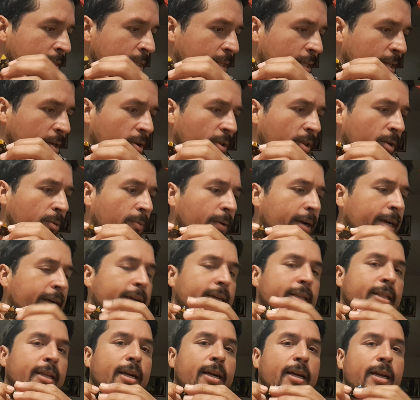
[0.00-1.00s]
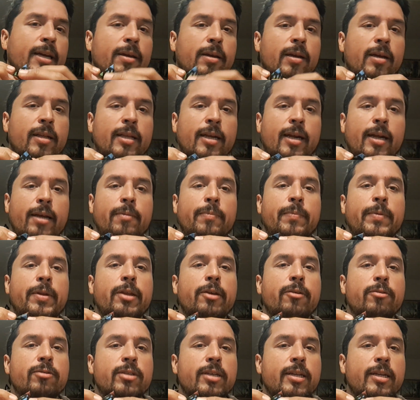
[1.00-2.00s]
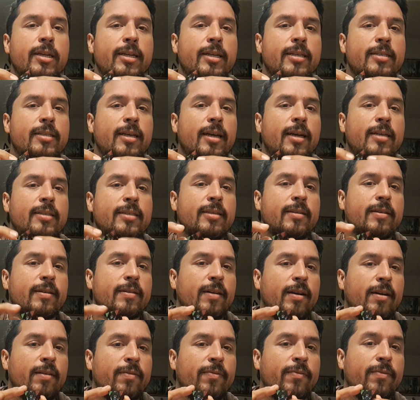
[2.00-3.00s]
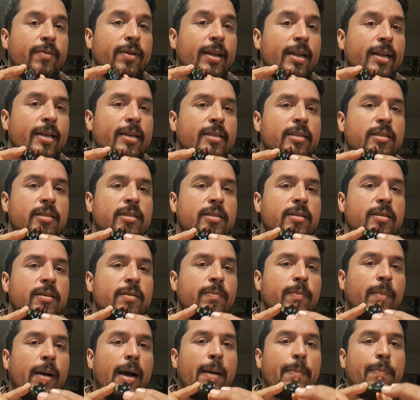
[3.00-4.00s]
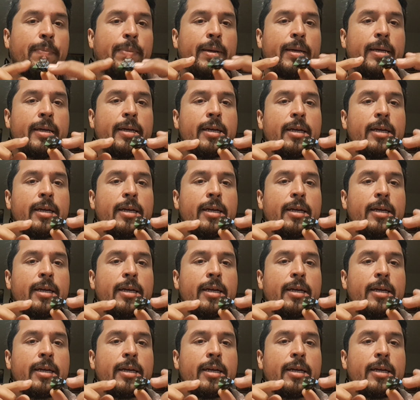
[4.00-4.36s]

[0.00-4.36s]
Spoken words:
The other way that I've been using it is as a feelings map.